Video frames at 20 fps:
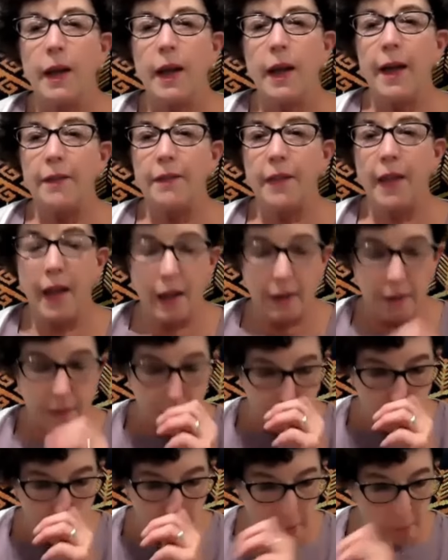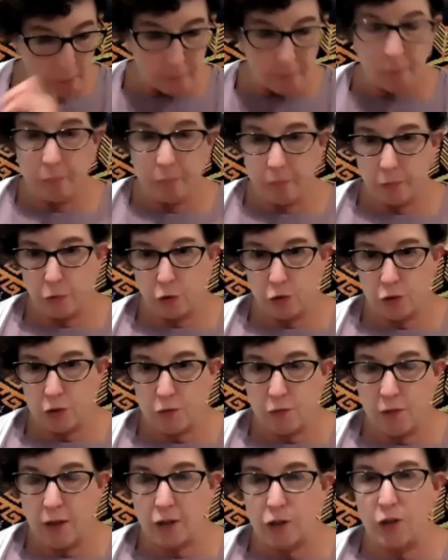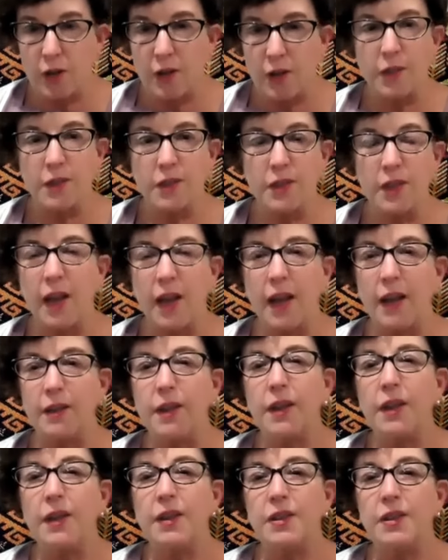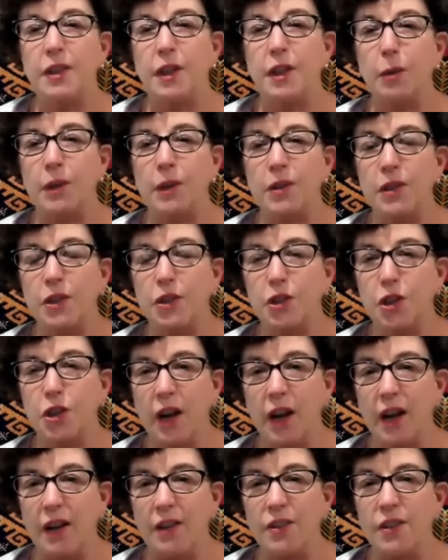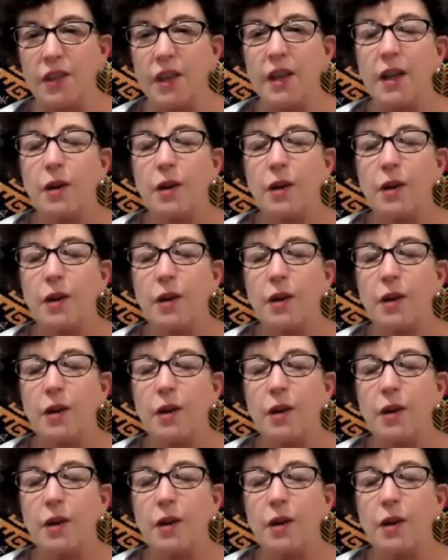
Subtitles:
And then the first invention, as I said, sequence the genes.